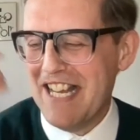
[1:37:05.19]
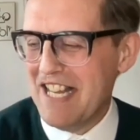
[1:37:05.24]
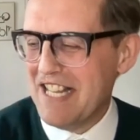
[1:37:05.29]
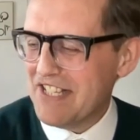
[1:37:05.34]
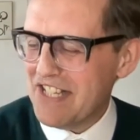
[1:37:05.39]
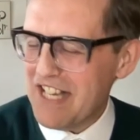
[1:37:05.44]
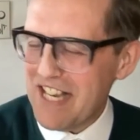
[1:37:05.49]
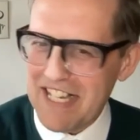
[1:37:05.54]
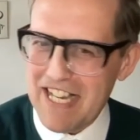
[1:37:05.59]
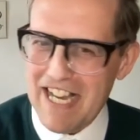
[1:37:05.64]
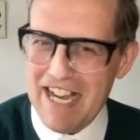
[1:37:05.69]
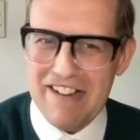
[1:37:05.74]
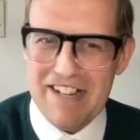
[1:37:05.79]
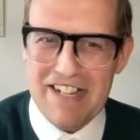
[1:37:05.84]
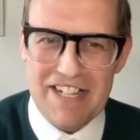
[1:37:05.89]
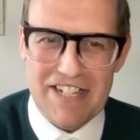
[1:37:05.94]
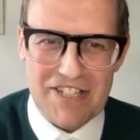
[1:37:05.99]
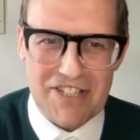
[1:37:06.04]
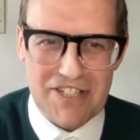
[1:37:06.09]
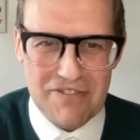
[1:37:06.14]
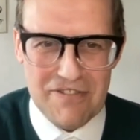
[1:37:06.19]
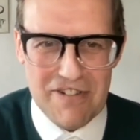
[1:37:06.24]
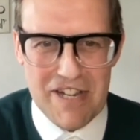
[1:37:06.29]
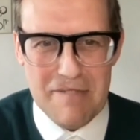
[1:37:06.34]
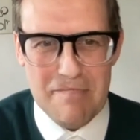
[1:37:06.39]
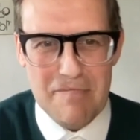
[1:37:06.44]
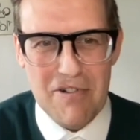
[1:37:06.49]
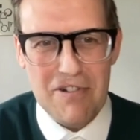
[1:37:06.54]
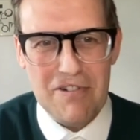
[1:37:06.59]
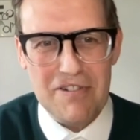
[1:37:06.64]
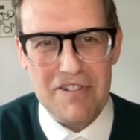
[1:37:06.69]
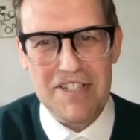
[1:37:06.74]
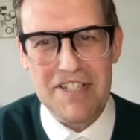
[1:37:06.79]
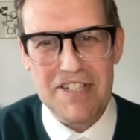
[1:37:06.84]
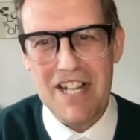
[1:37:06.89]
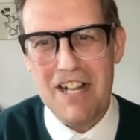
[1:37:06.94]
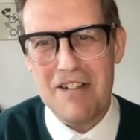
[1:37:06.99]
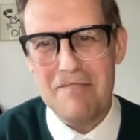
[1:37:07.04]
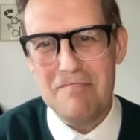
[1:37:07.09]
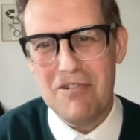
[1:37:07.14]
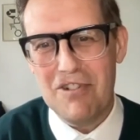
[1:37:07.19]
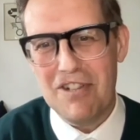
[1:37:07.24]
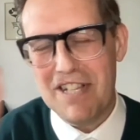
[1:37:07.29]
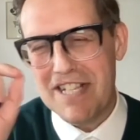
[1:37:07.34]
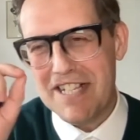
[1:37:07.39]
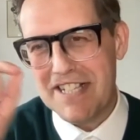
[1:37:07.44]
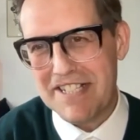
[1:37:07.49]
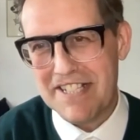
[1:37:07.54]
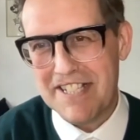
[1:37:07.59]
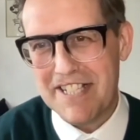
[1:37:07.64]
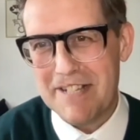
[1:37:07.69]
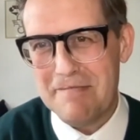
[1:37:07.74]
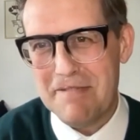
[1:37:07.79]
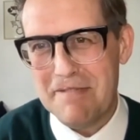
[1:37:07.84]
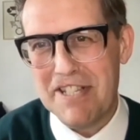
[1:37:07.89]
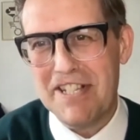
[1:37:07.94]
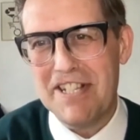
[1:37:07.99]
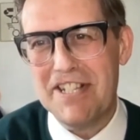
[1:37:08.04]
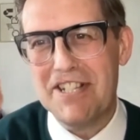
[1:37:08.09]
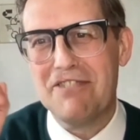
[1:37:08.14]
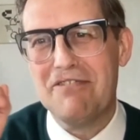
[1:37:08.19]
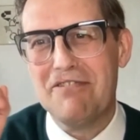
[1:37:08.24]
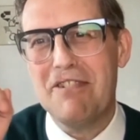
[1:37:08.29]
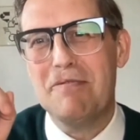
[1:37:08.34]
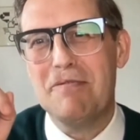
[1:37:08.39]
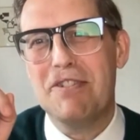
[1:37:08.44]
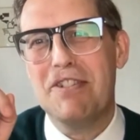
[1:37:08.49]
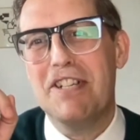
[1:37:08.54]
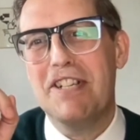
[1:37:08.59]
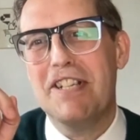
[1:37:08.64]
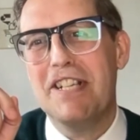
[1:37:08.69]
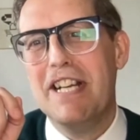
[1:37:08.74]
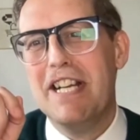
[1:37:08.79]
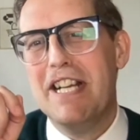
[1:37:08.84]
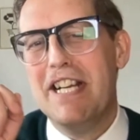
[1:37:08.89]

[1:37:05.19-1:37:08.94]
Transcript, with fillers: Check out his three books. I'll put links to them in the description.